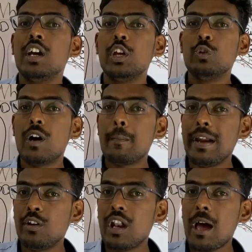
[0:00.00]
your
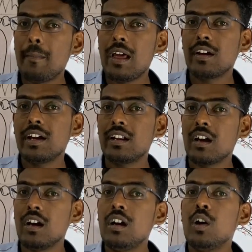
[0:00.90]
medulla
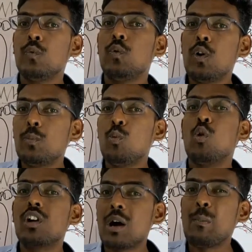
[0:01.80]
oblongata for
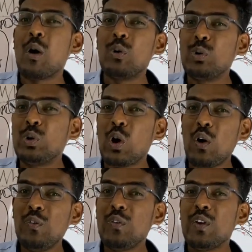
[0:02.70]
more amount
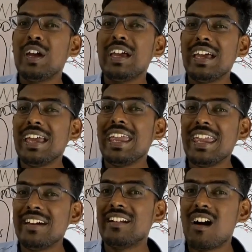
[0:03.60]
of
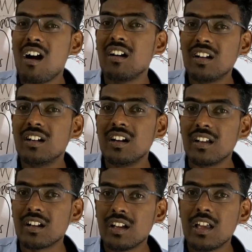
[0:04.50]
air
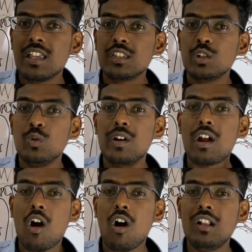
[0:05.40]
hunger. So
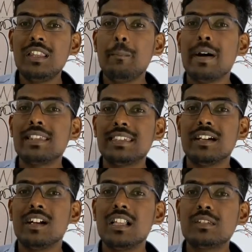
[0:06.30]
your all the
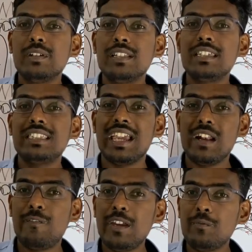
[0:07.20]
muscles which is
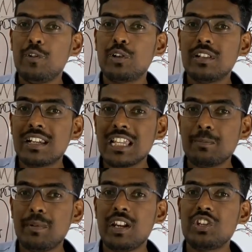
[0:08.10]
helping for the
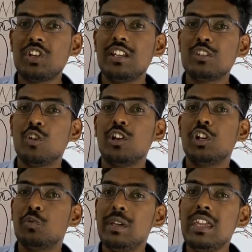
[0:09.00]
respiration is going
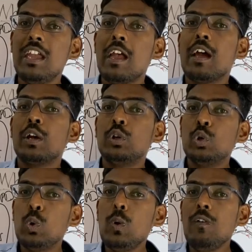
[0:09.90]
to be
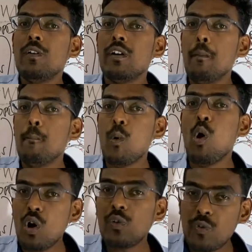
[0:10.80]
do
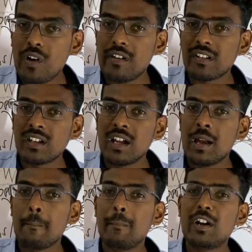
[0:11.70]
more work.
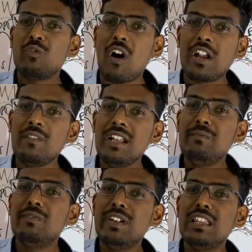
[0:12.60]
But what will
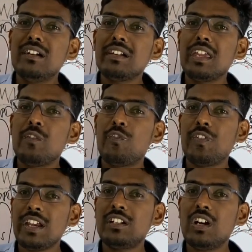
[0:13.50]
be the
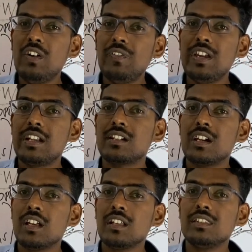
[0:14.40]
effect of it?
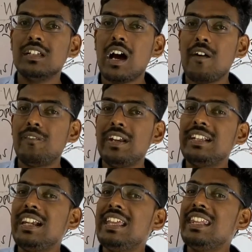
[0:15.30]
The
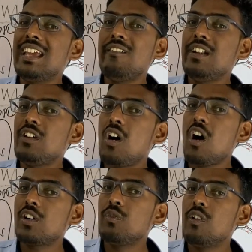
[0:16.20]
affected area will
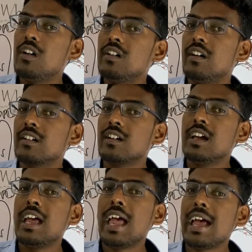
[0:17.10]
not work,
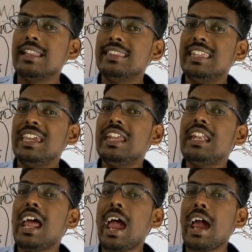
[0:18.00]
and
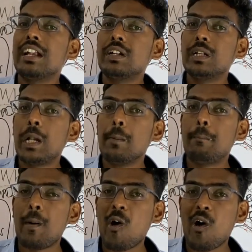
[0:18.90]
then at the
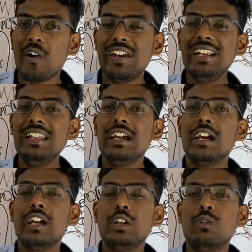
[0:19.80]
point
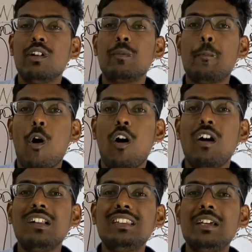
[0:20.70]
your
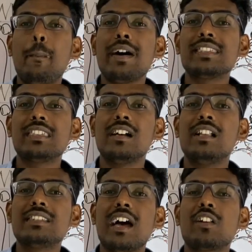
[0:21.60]
all the
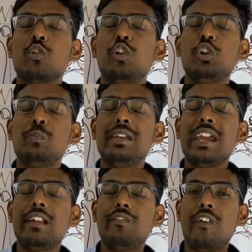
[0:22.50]
muscles are going to be
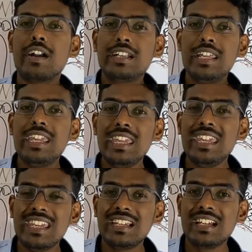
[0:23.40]
get
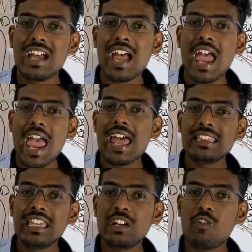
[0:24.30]
fatigue,
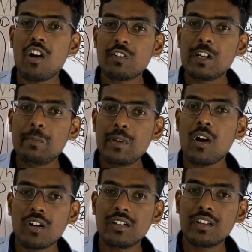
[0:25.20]
and then what will be
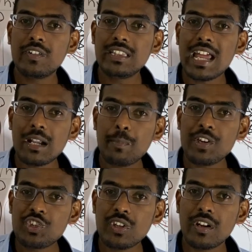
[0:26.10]
occur with that
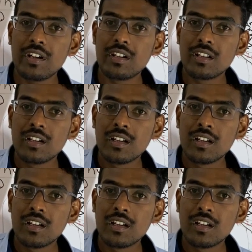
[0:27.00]
patient?